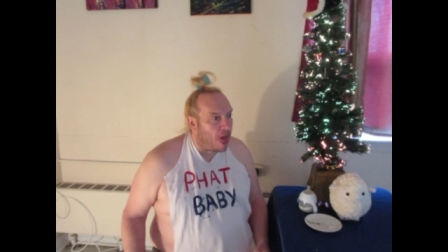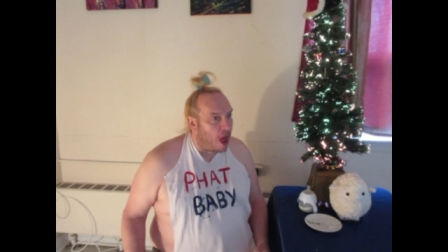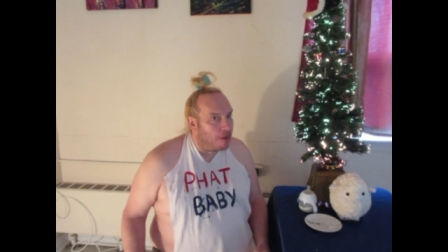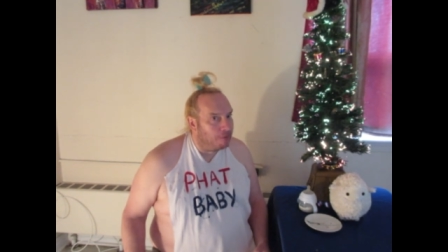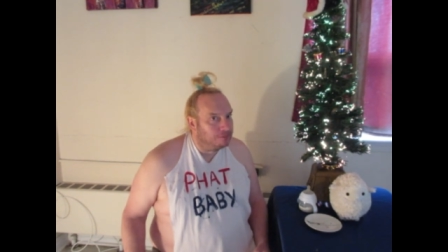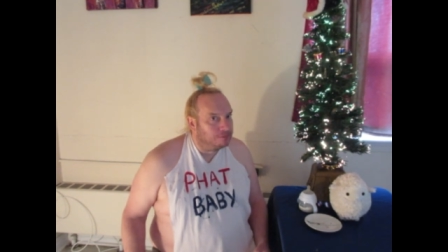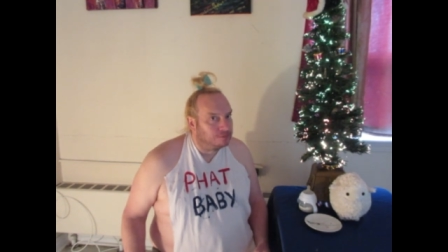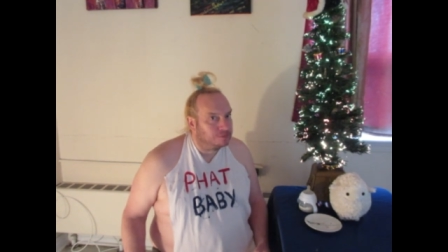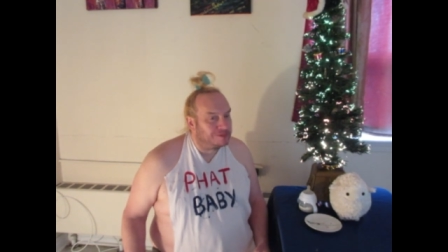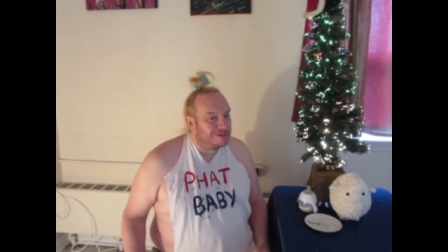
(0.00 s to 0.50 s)

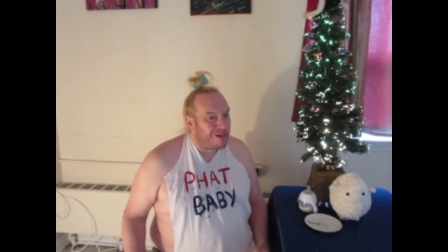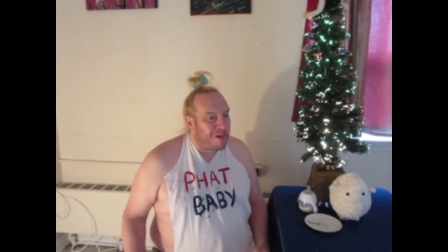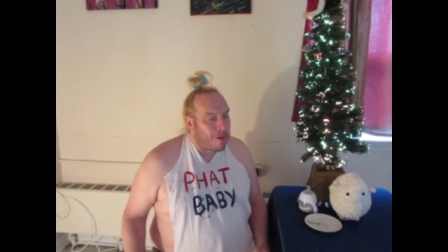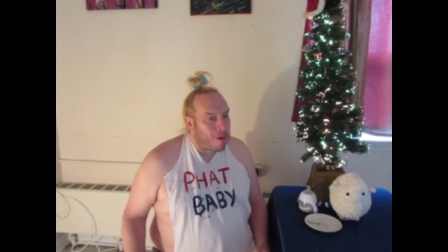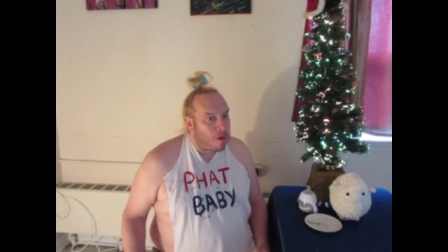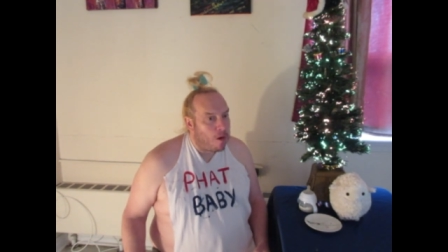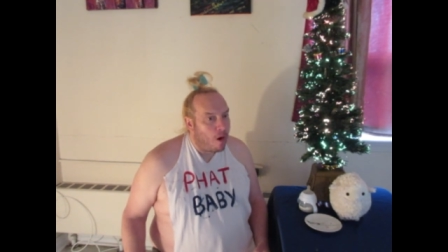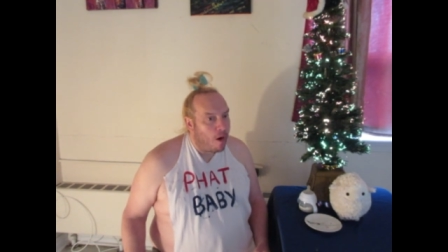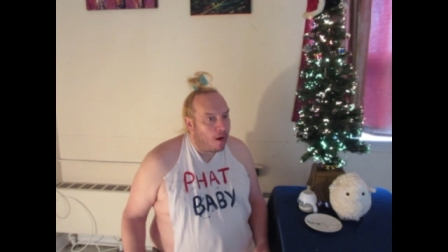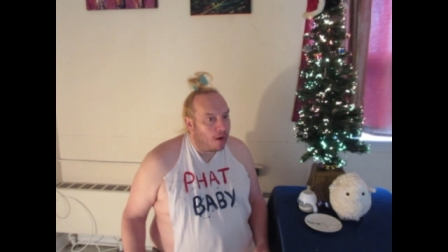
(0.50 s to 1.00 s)
forget
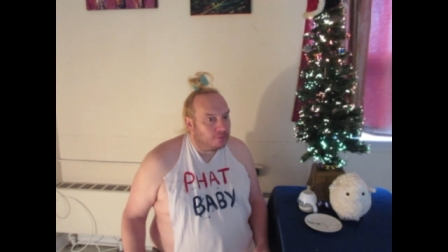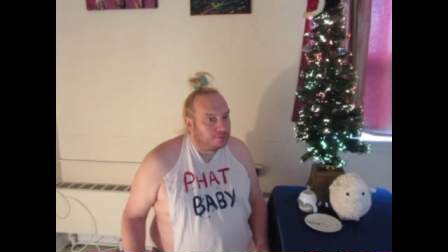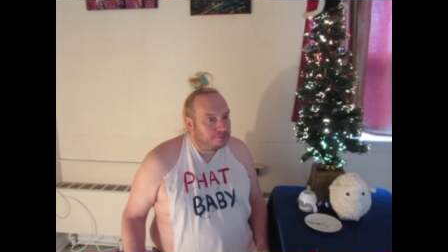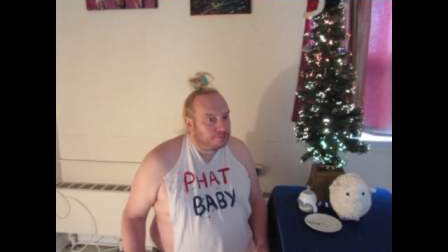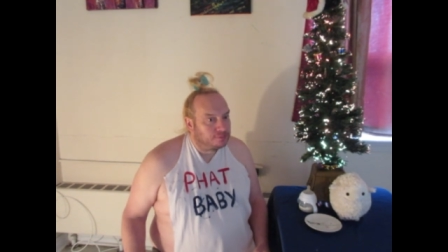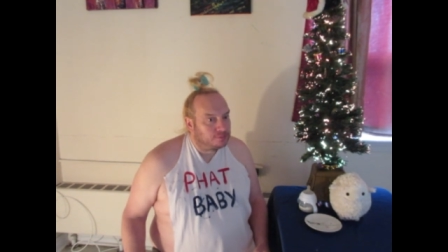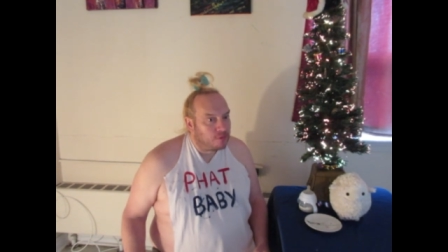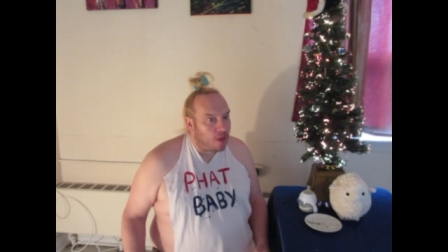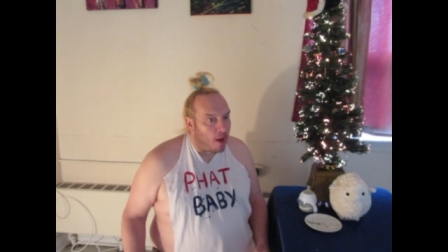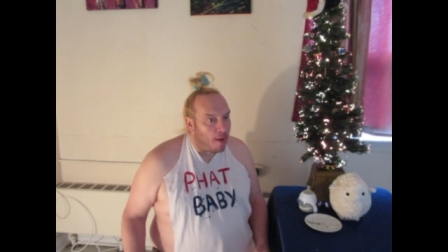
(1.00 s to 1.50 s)
them
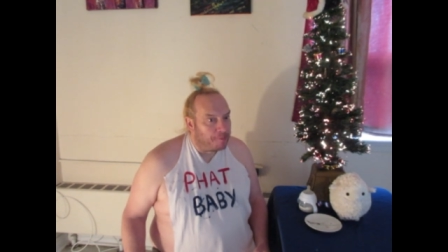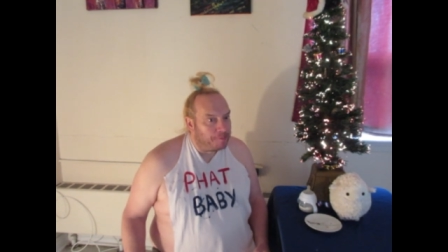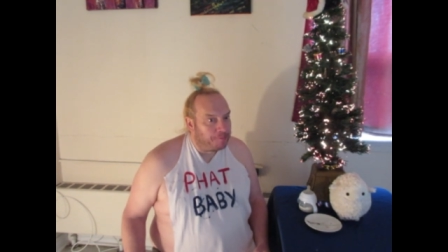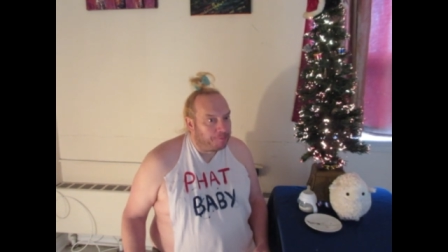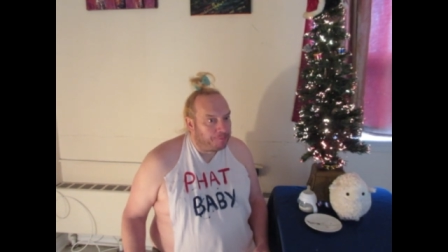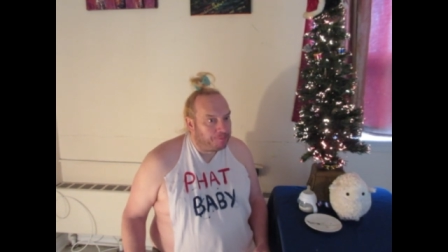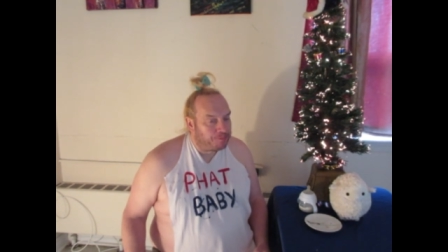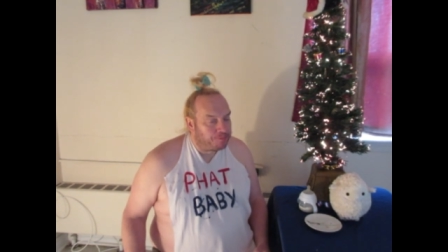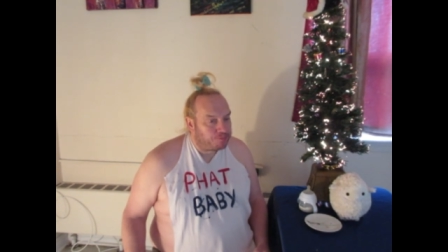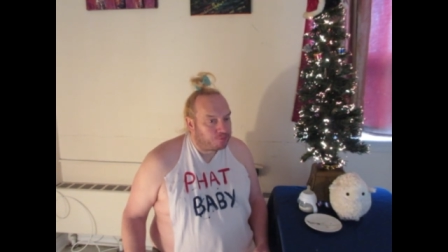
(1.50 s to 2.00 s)
all,
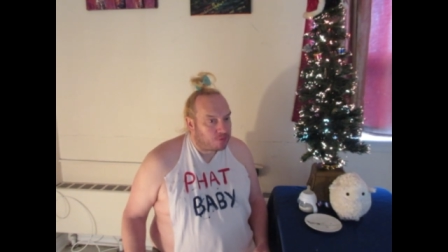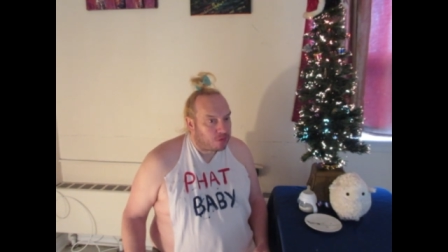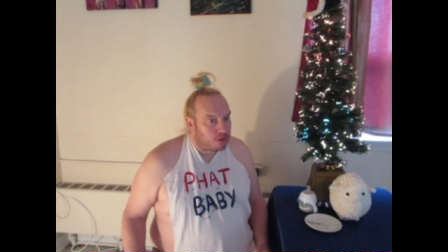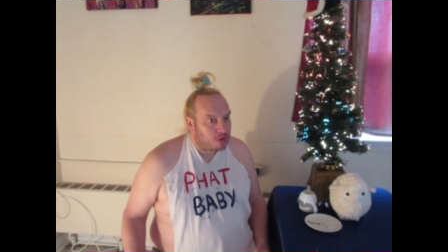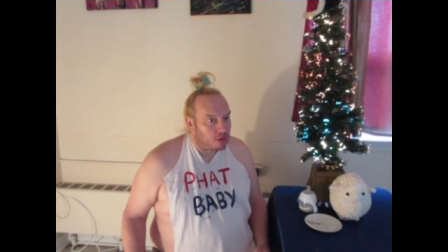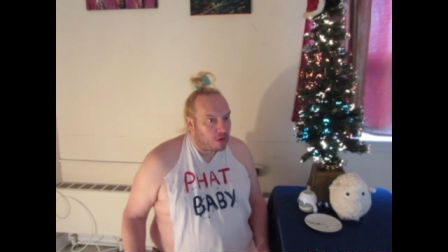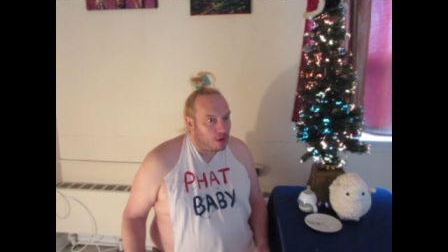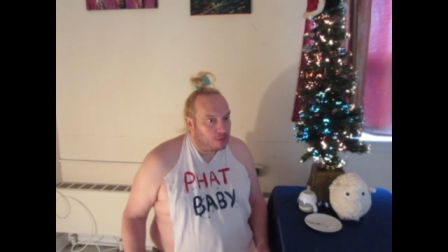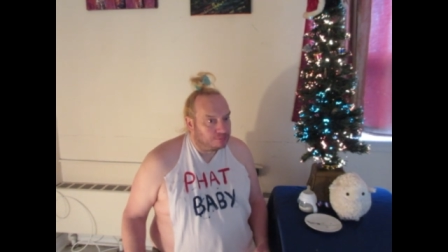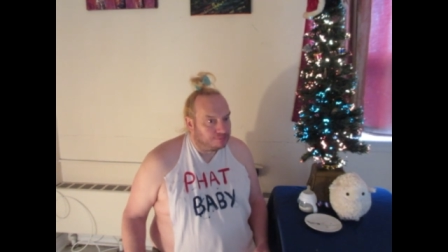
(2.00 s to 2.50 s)

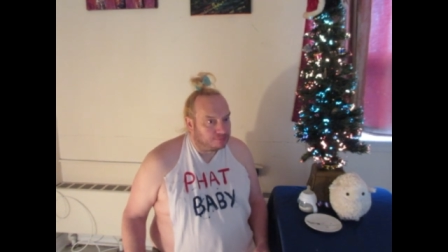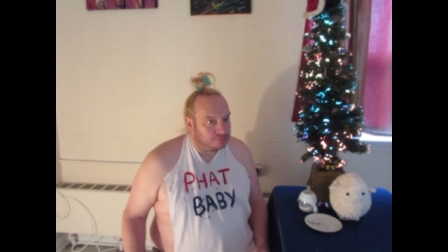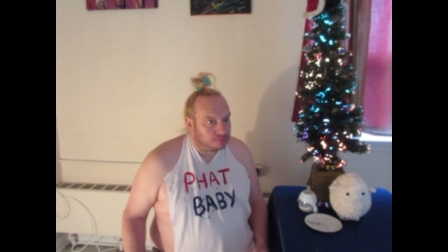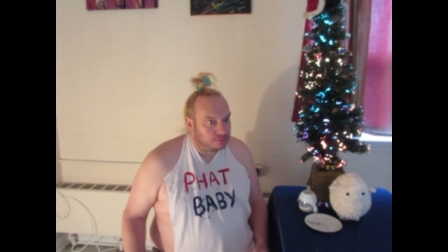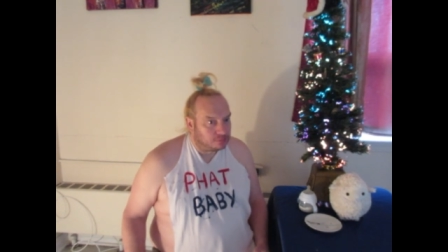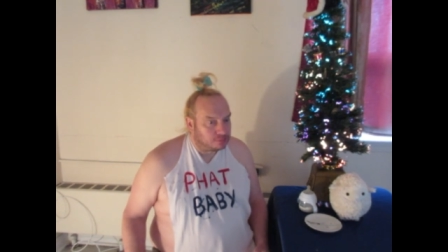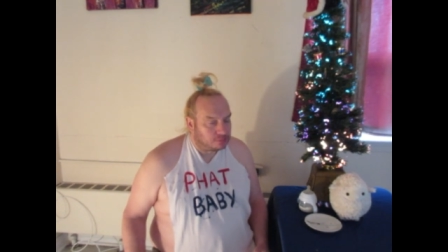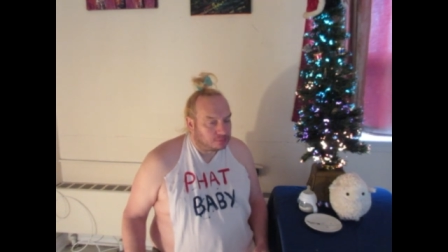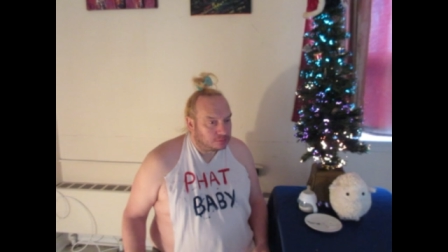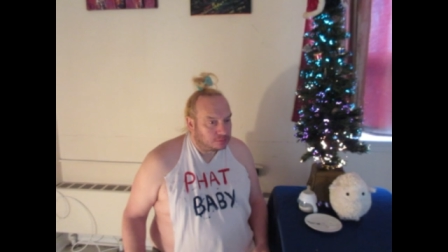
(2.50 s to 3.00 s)
and
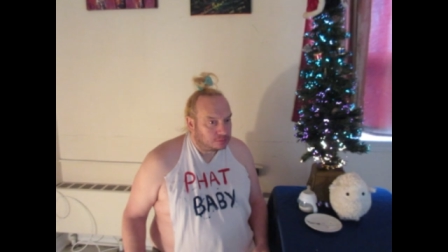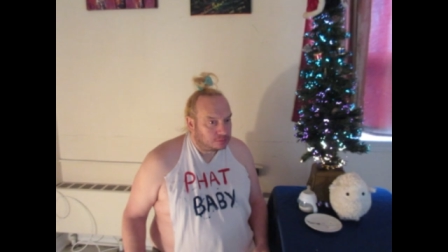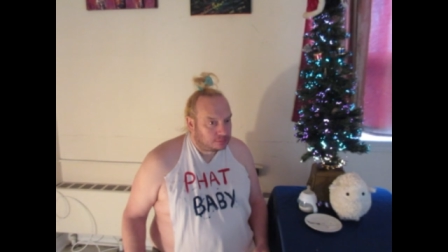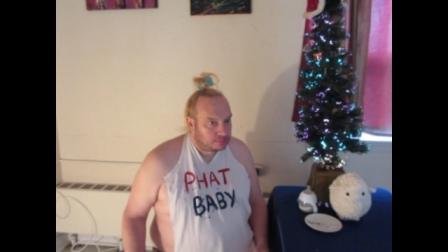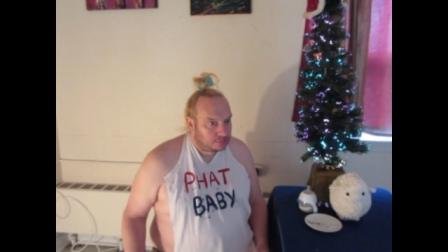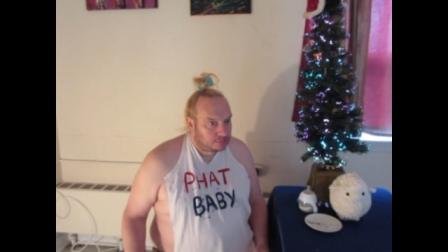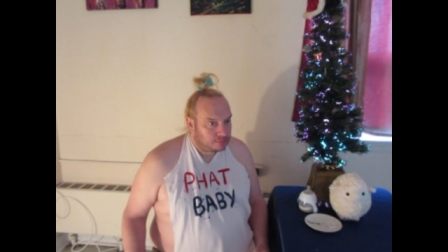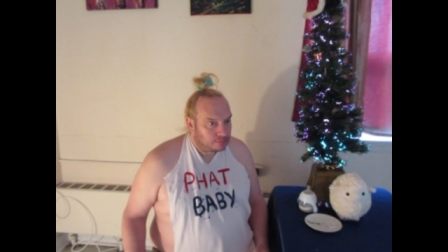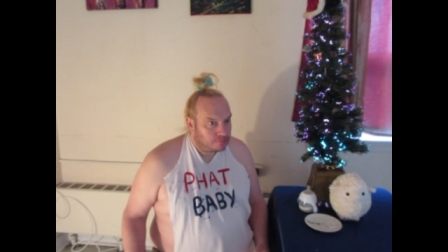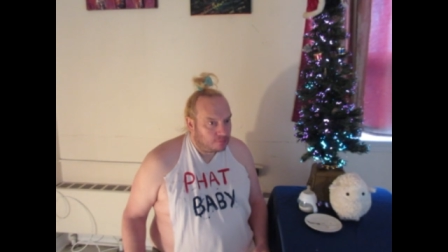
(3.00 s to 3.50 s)
vote
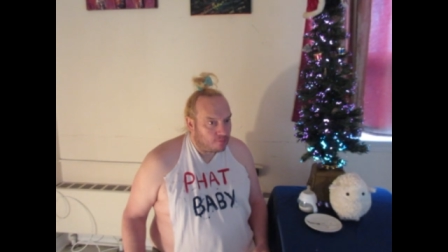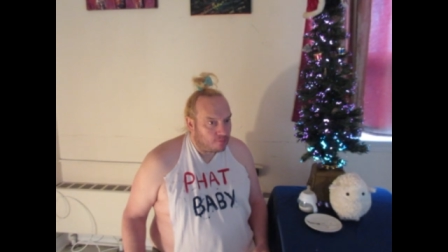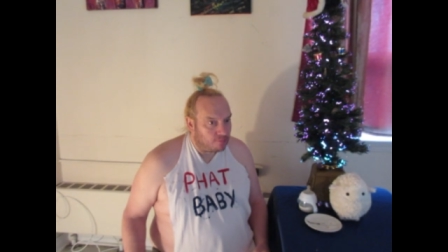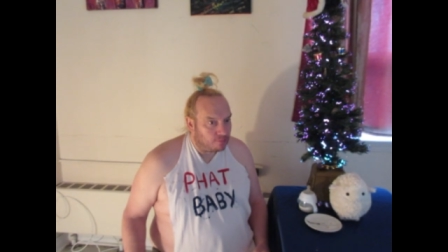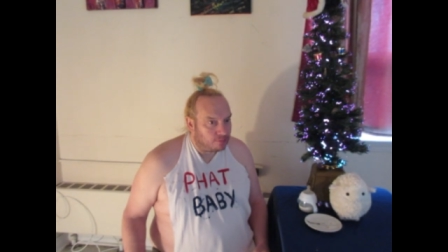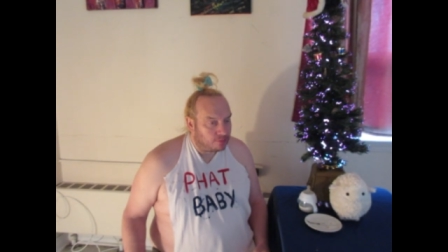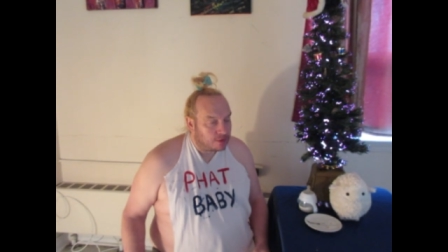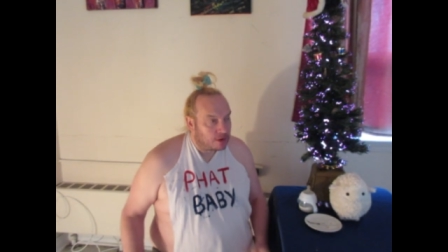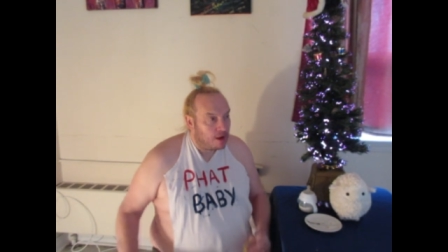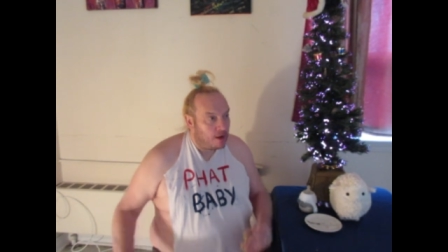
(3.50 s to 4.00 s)

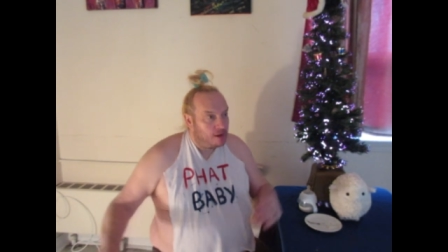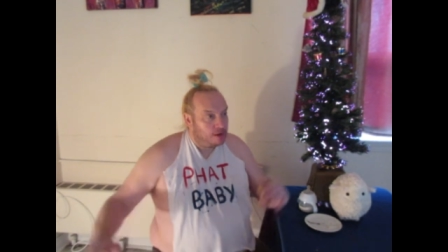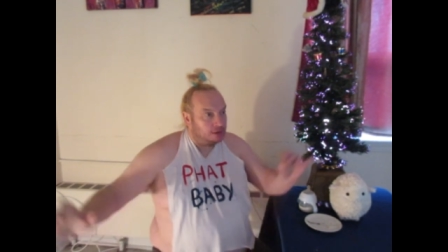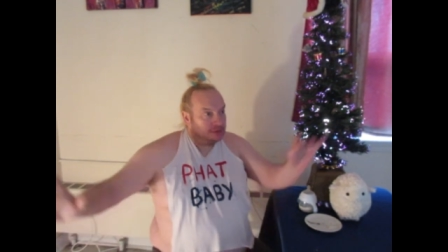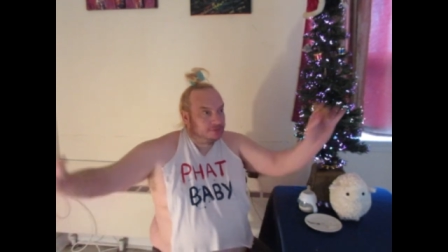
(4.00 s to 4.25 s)
me.